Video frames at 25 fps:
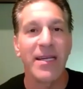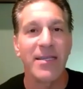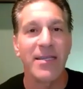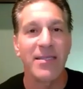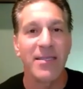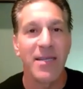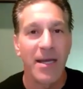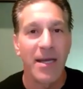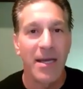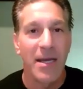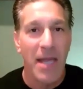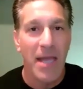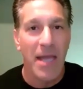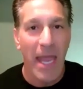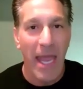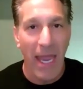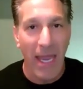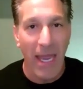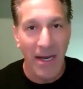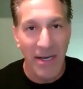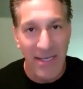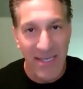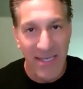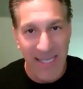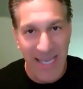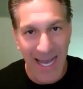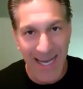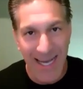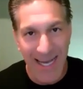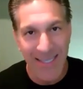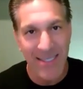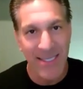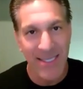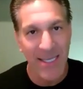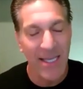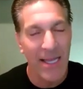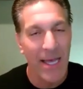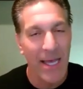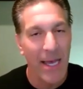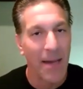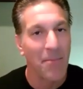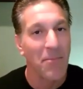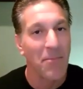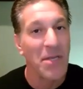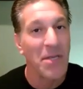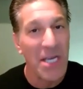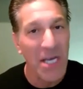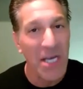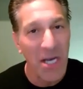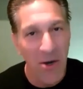figs and testing
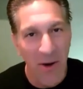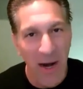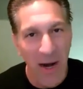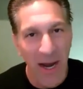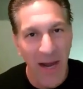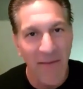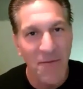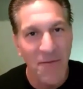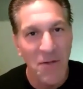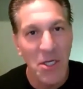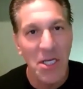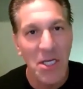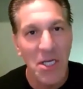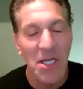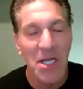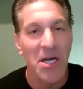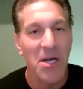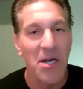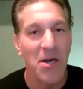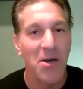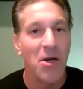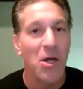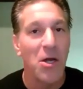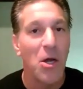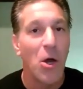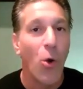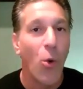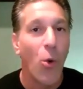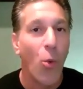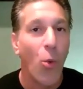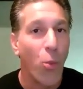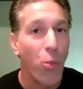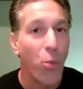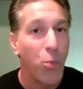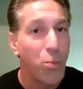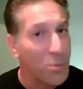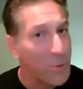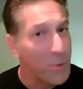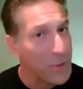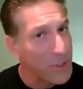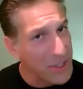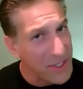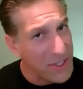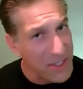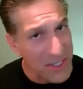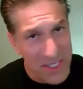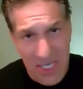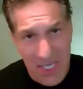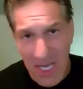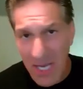them year after year,
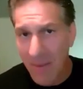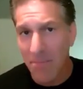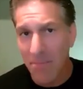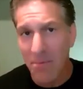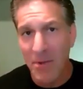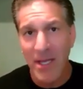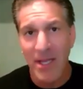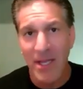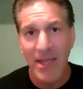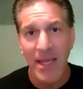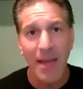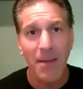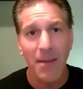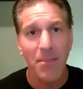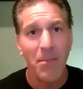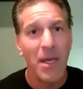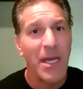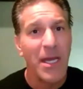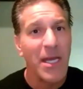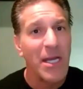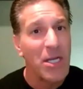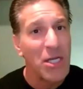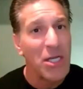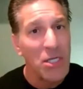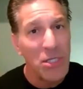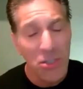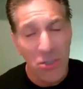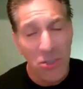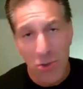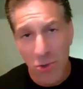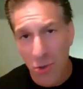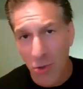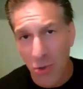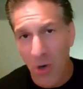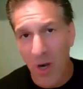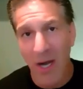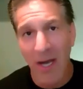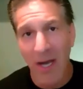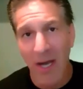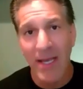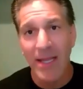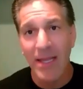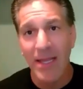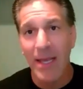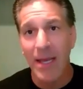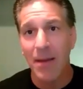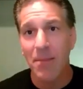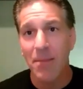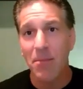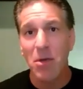sampling them,
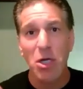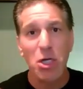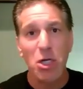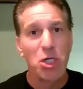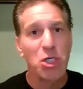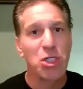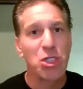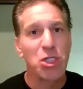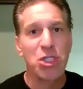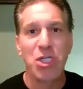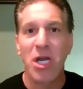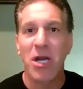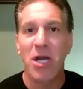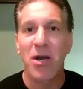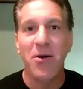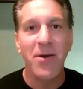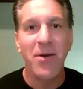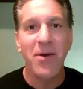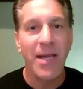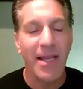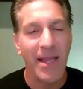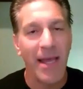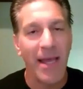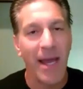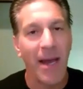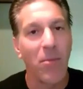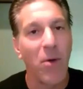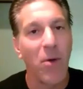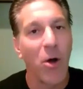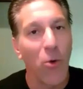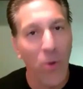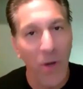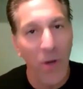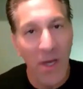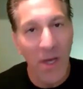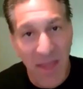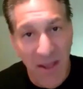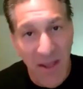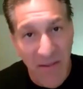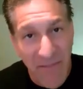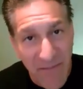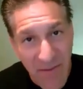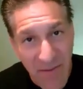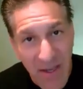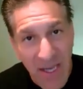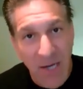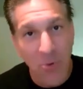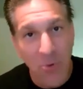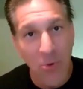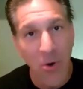trying them, sharing them with
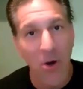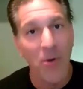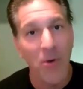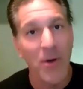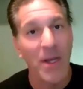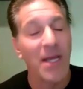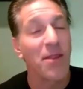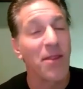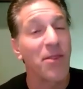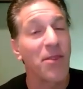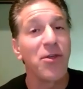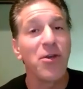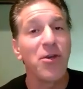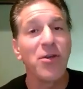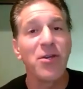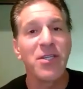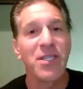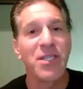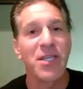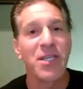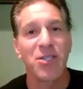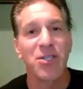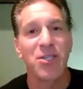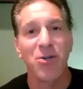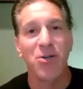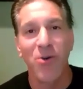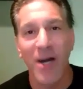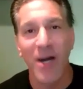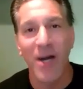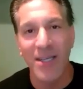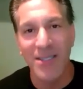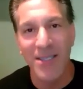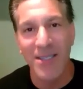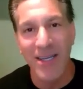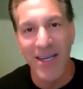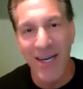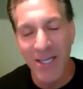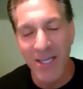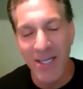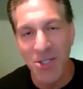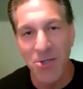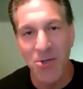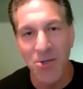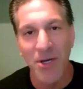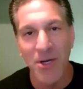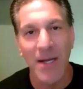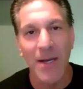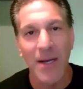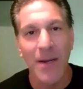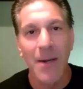the fig growing enthusiasts across the
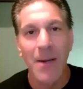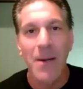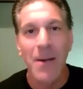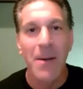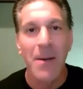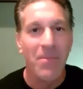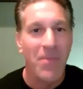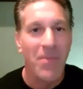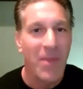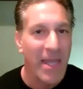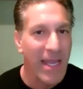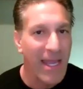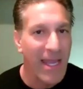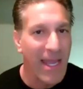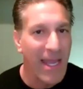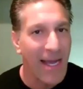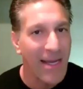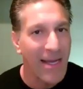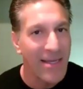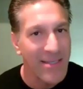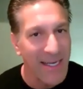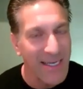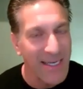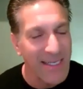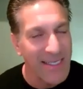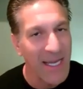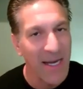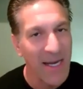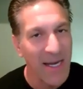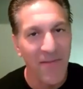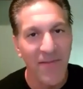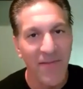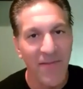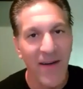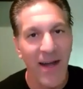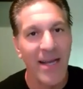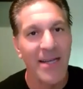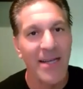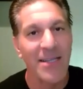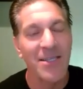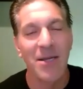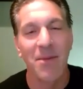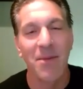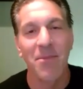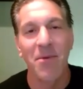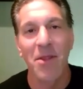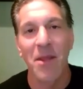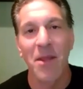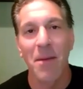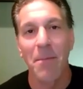country. He has
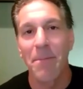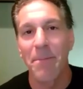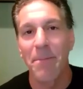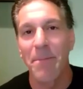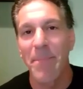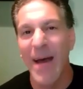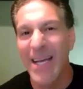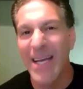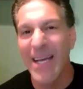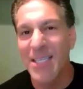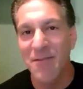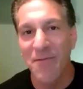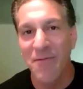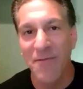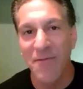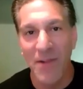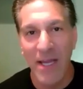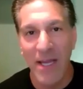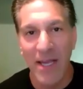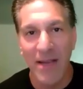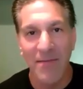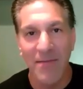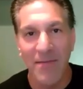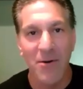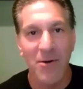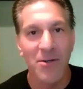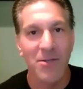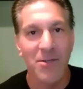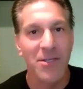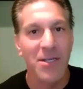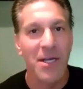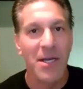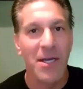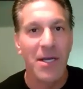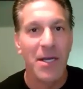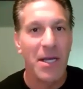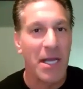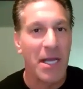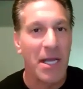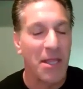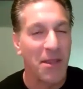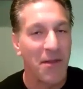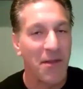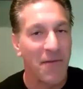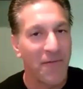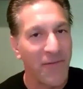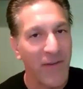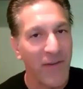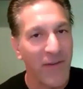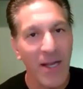identified some of the best flavors
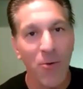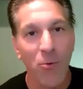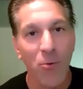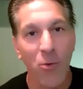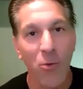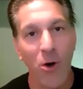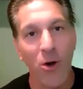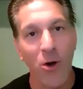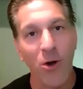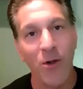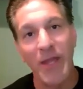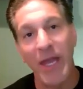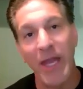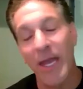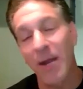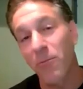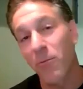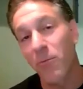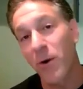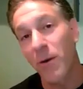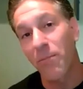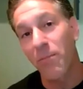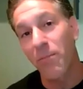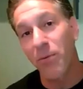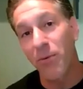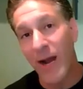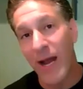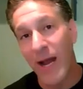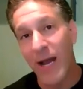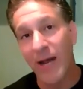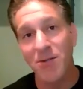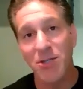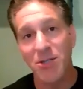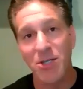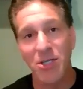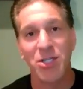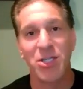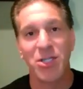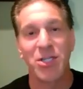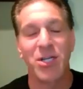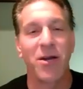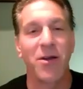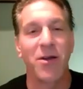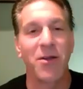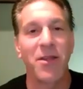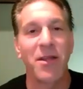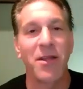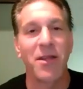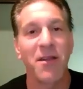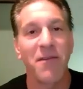in the fig world, and we're proud to
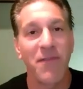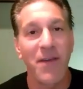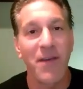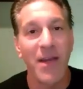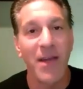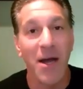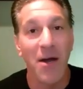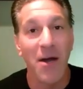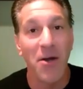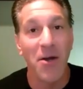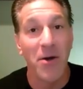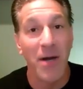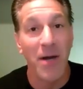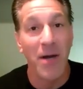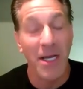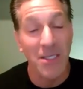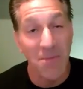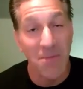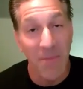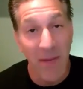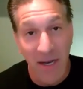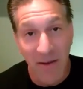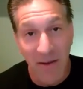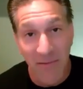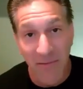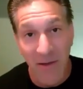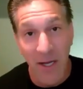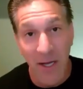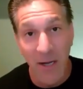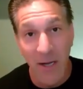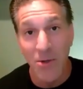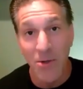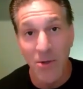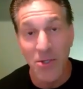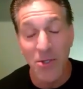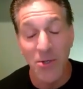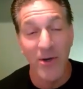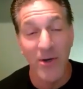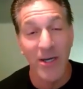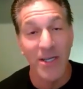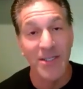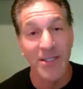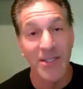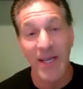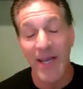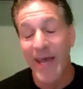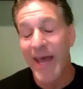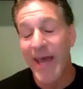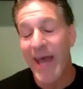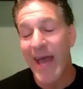share that the fig hunter has made available to
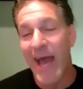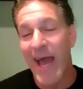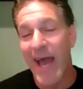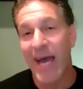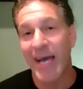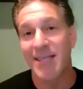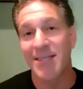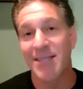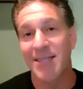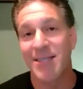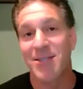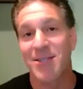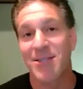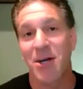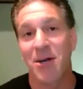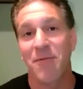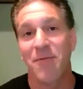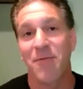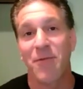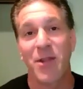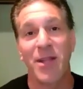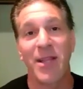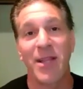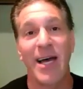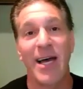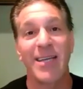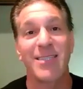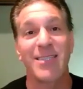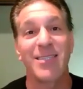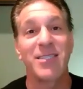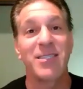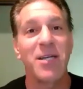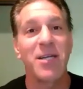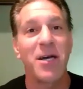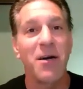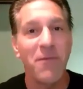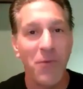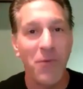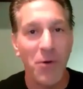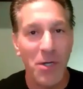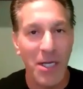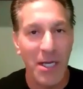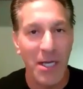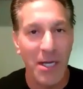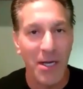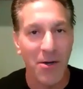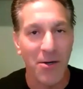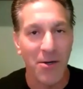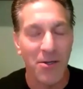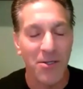us as he's done for the last
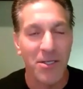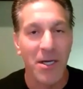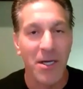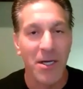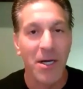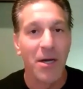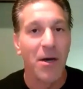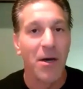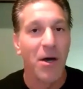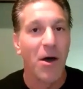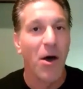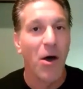several years